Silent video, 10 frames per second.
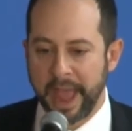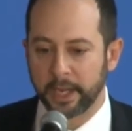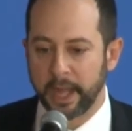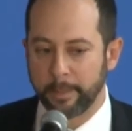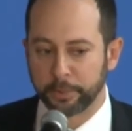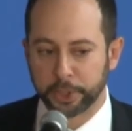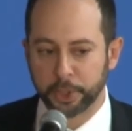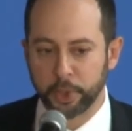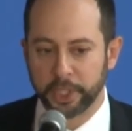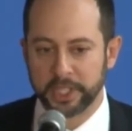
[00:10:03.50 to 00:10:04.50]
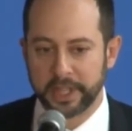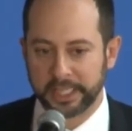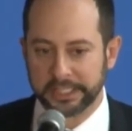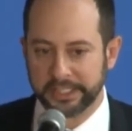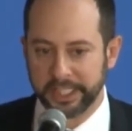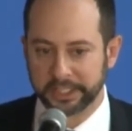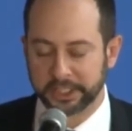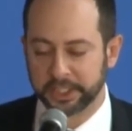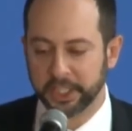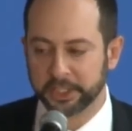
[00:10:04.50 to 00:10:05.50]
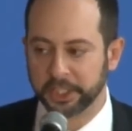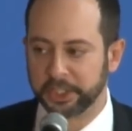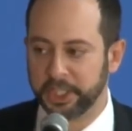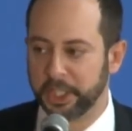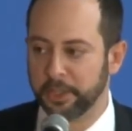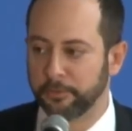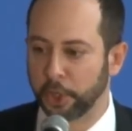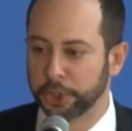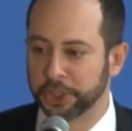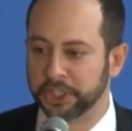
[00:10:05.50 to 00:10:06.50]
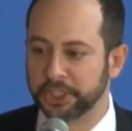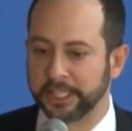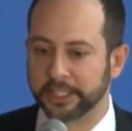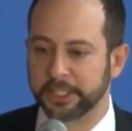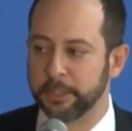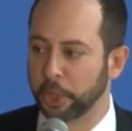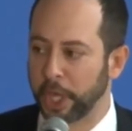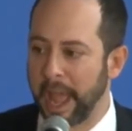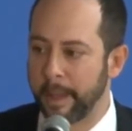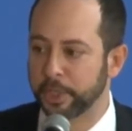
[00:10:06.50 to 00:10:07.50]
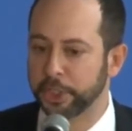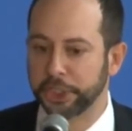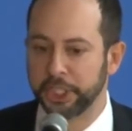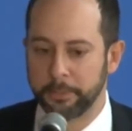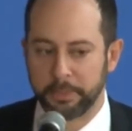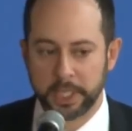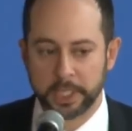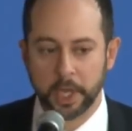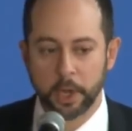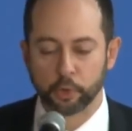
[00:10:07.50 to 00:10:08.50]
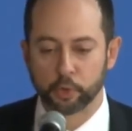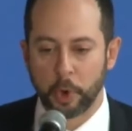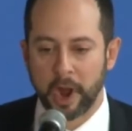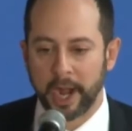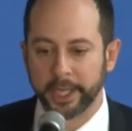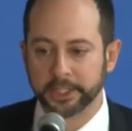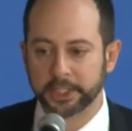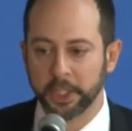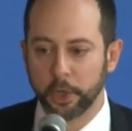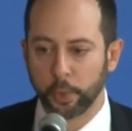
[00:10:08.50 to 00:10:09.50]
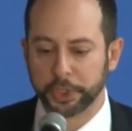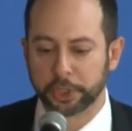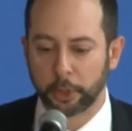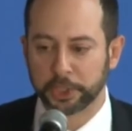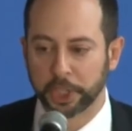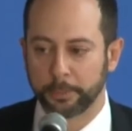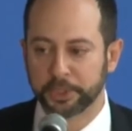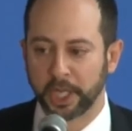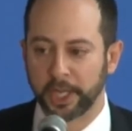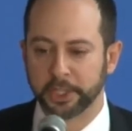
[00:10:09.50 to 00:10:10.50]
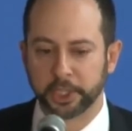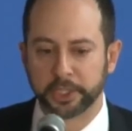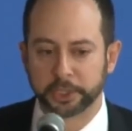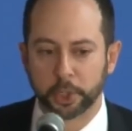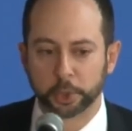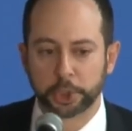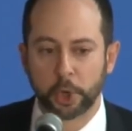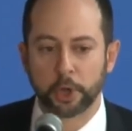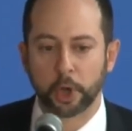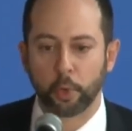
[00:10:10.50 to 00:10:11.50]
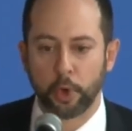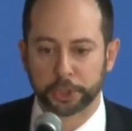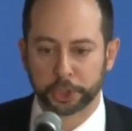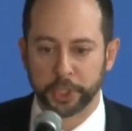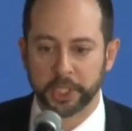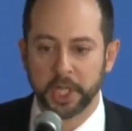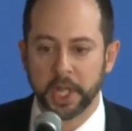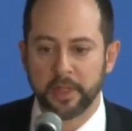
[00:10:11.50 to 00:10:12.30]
that opportunity that exists to see convergence and to see per capita GDP rise with so much upside. There's an old joke on Wall Street